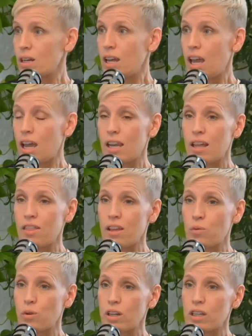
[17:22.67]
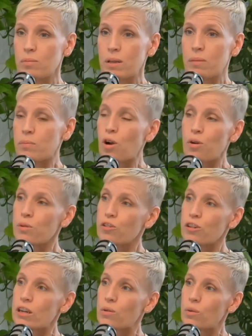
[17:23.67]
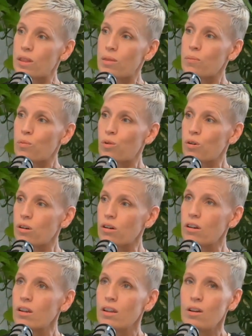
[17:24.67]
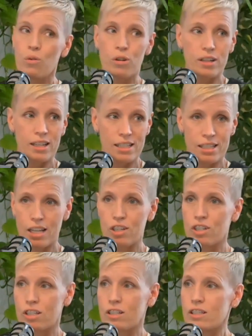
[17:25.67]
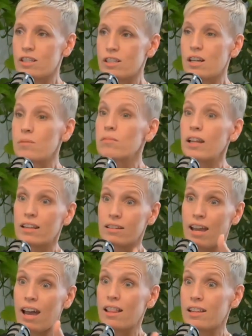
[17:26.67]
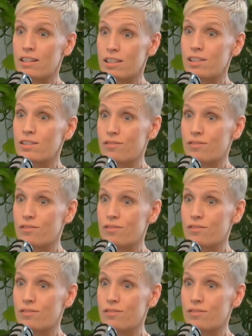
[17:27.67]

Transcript: And I think we're going to be partnering with more organizations like Alex,